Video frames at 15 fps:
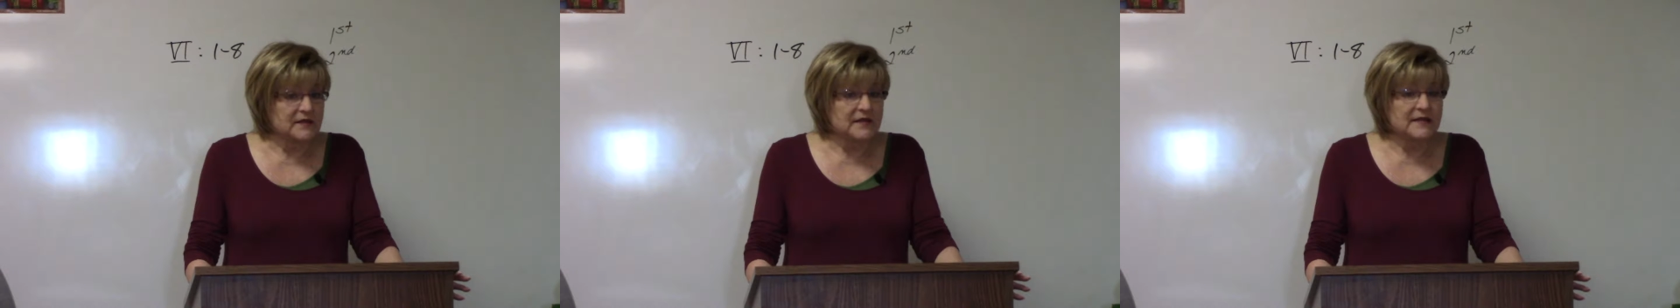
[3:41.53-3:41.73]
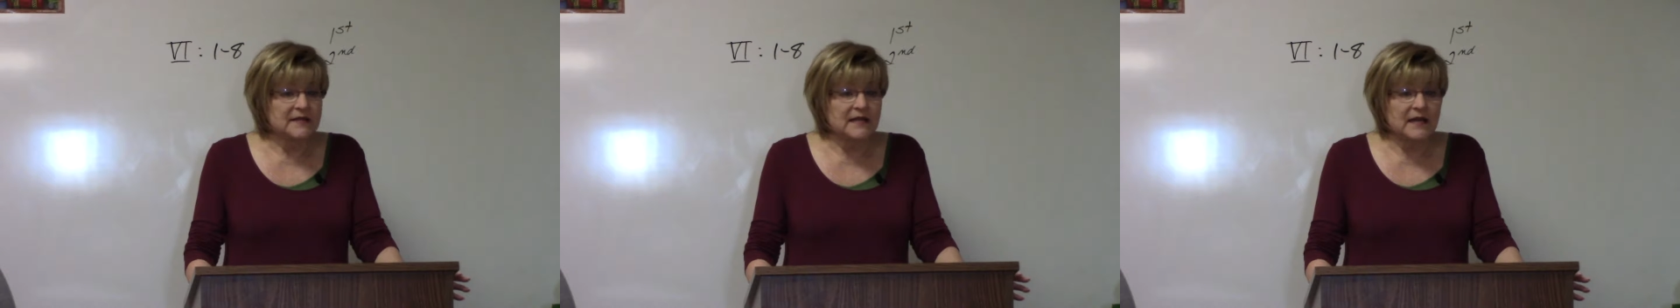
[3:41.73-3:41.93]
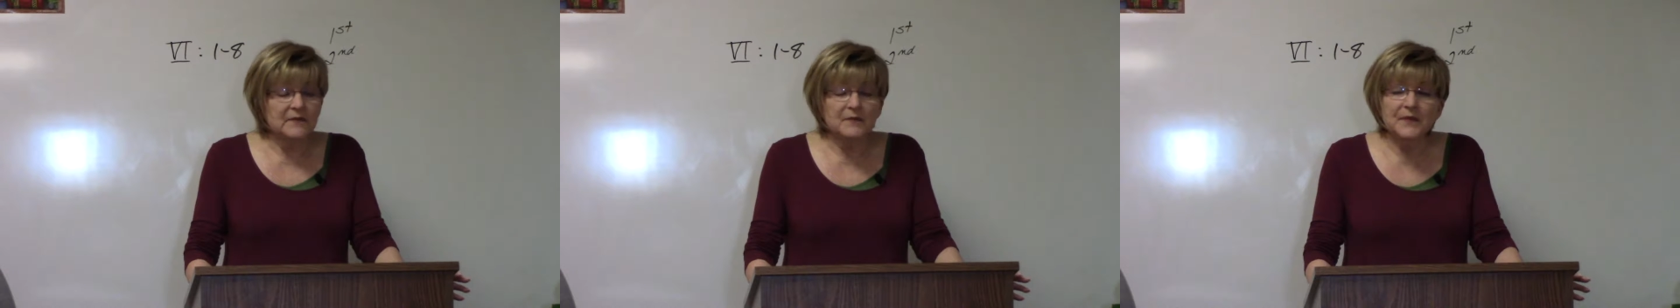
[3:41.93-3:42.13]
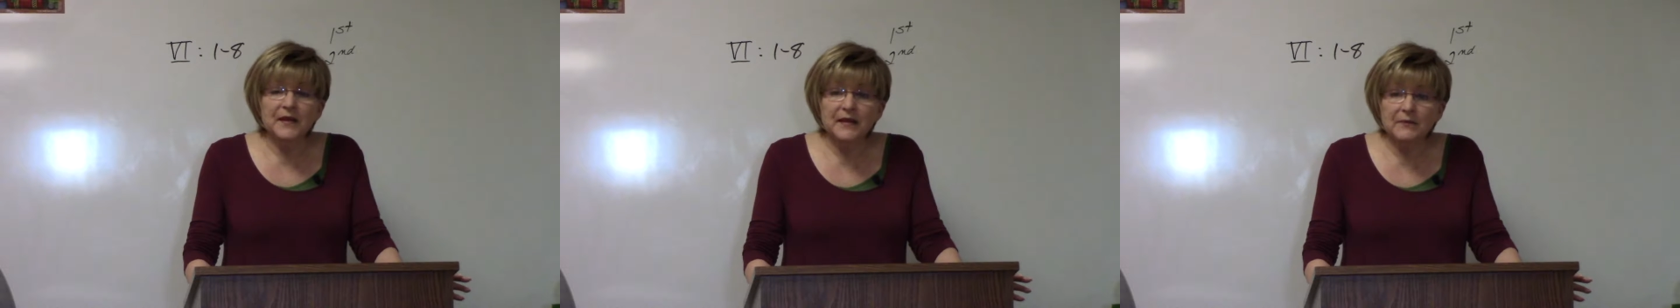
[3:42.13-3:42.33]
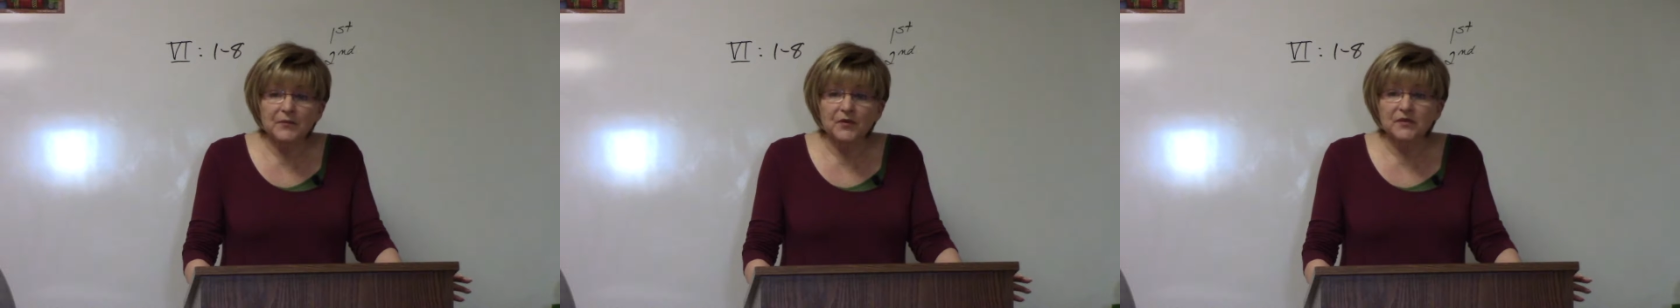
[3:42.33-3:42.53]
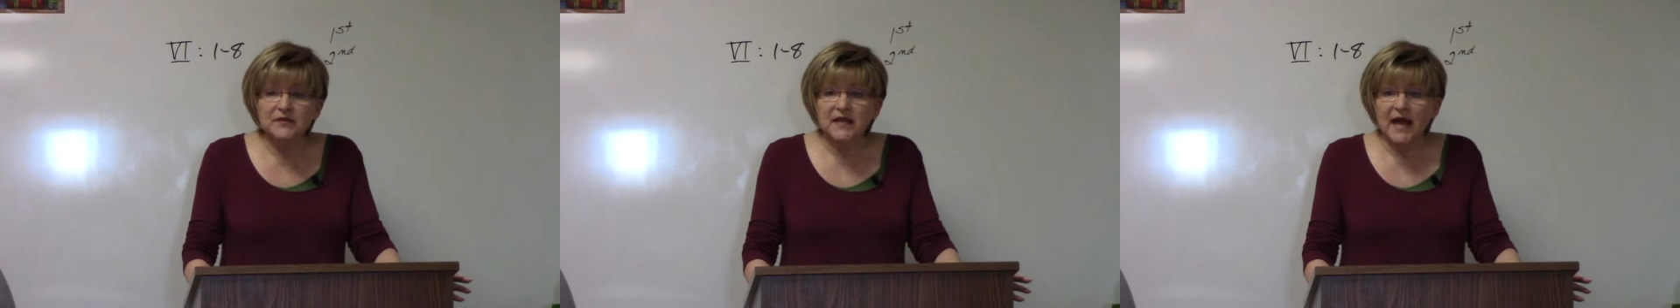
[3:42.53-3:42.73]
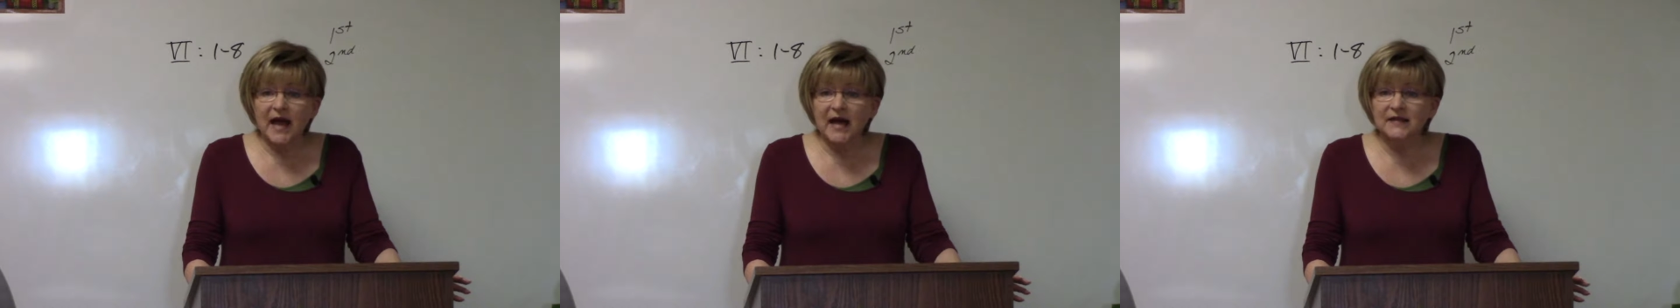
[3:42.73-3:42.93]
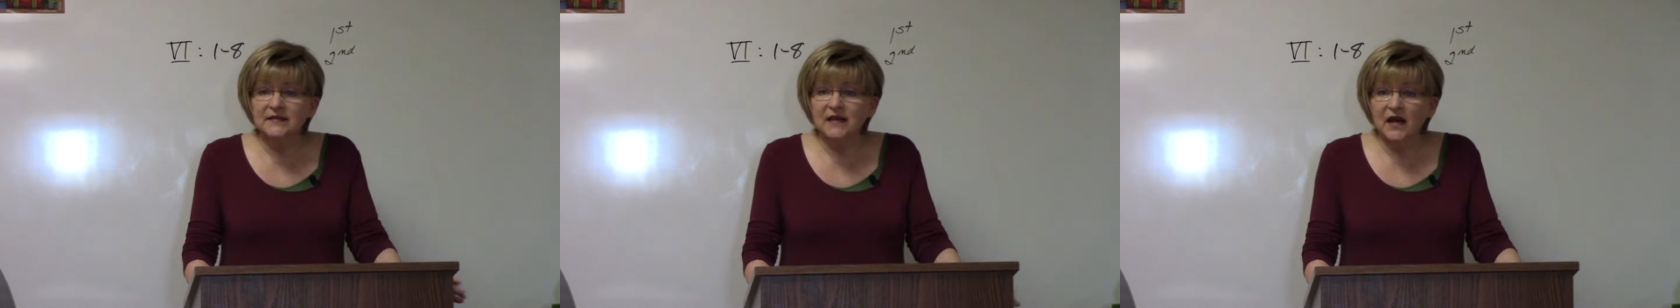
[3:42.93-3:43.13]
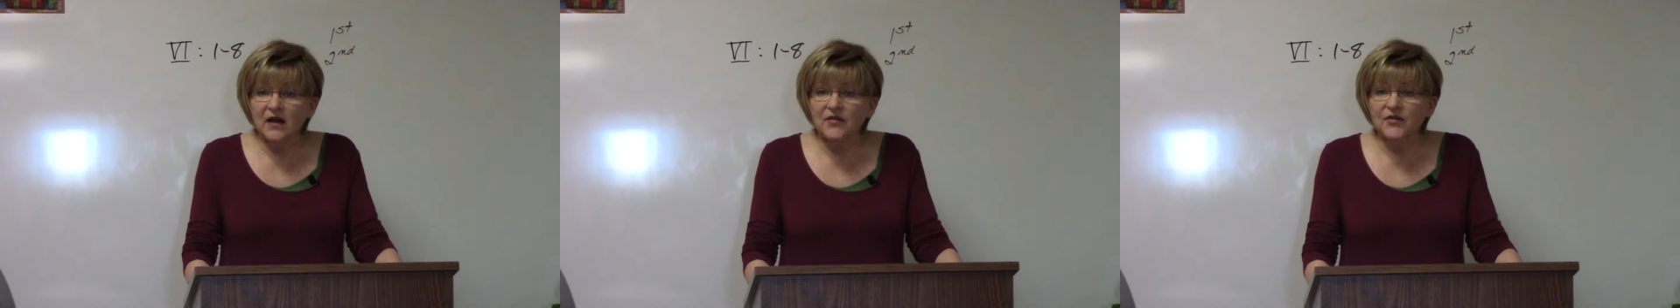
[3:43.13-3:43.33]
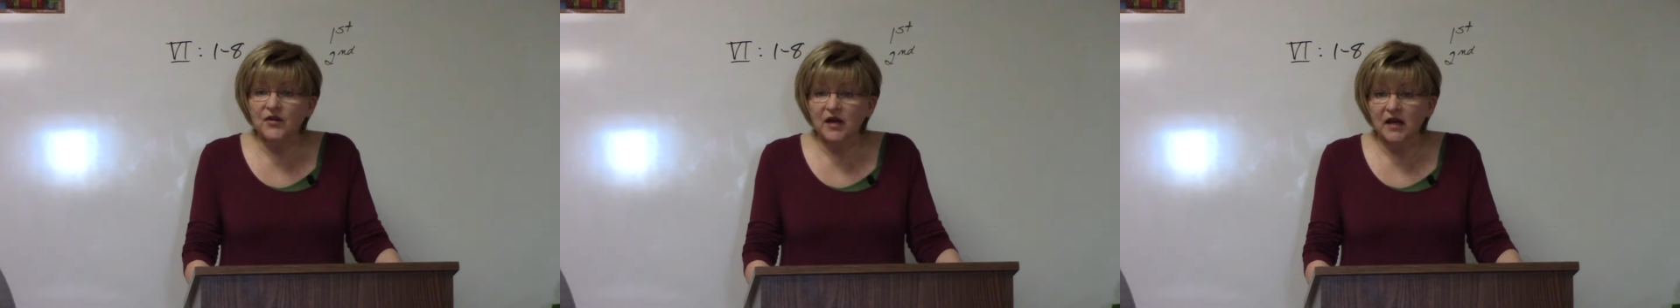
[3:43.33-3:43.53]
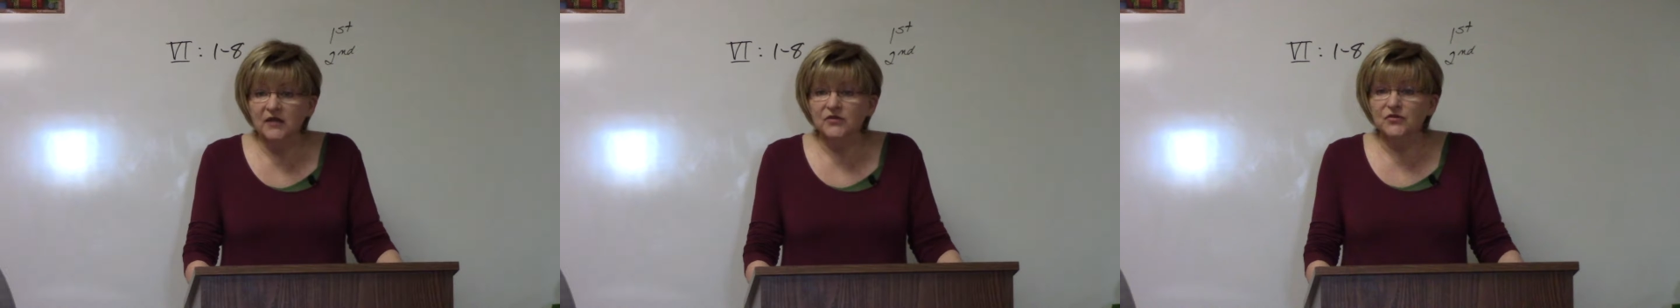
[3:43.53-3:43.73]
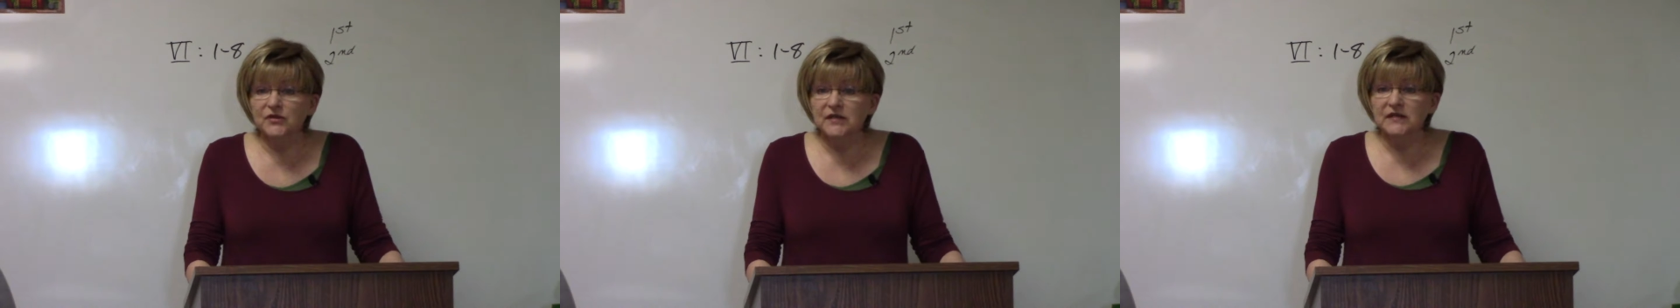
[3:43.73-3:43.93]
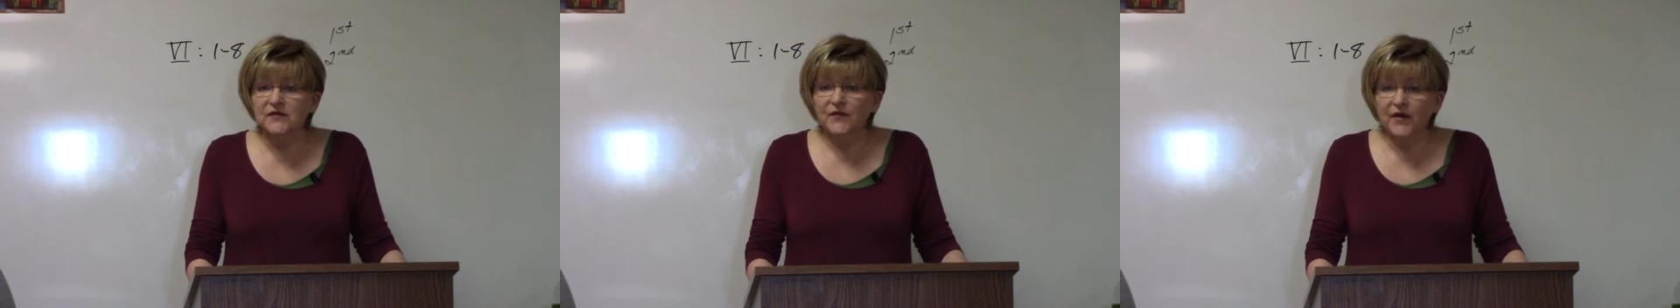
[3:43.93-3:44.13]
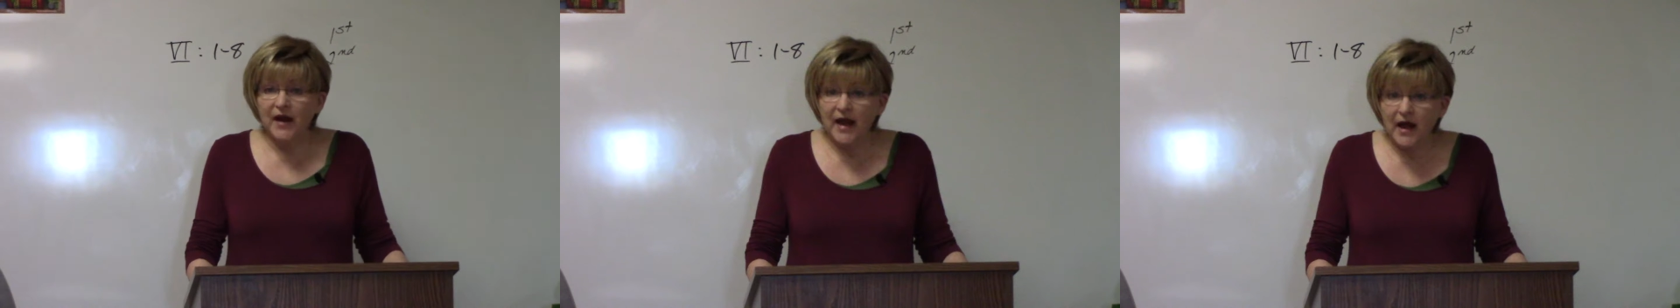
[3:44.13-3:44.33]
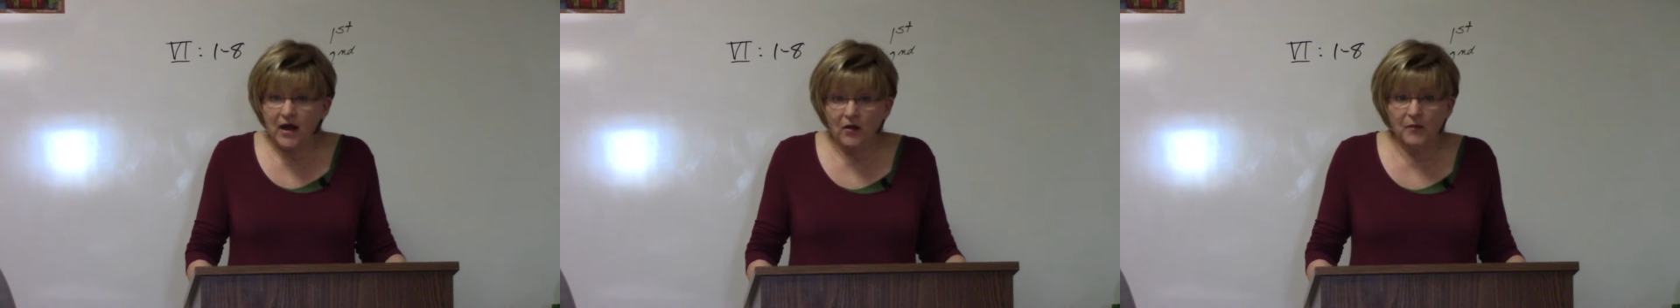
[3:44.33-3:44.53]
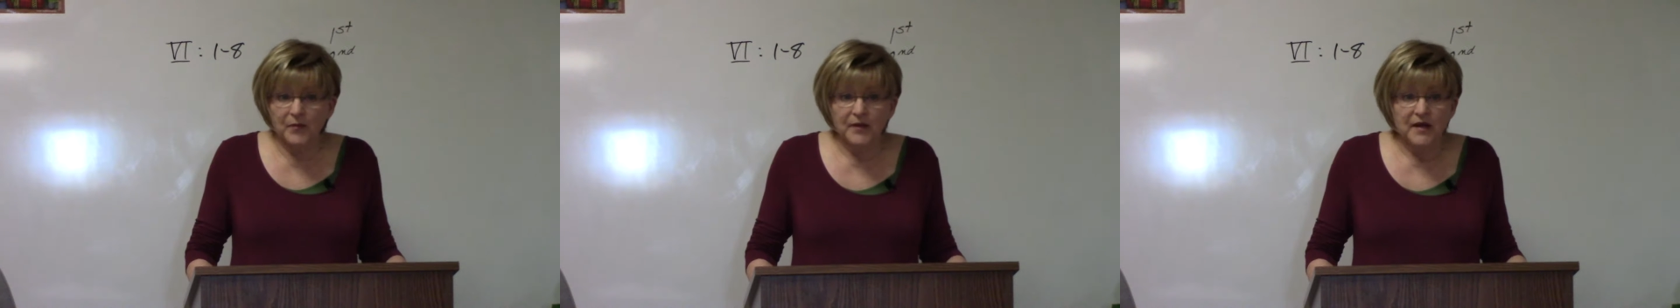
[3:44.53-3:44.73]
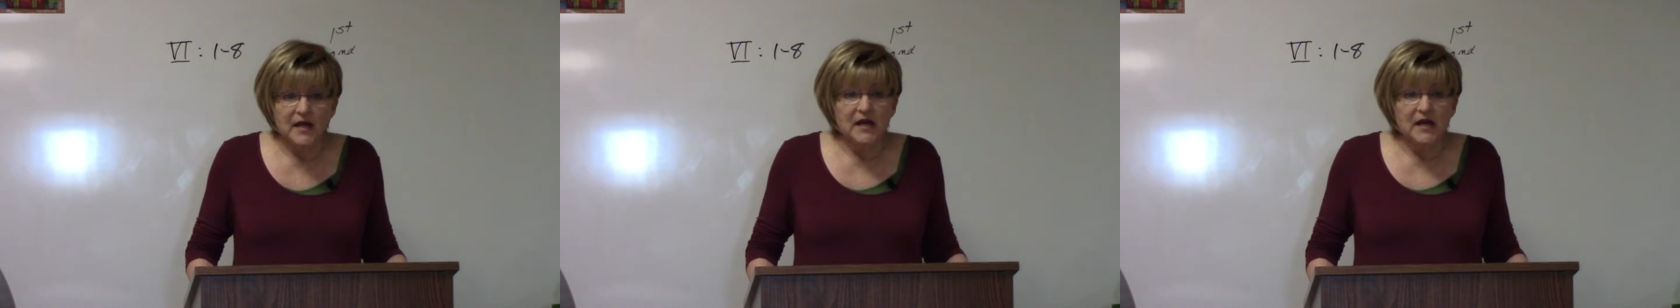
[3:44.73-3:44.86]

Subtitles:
to send people to ask other countries for help.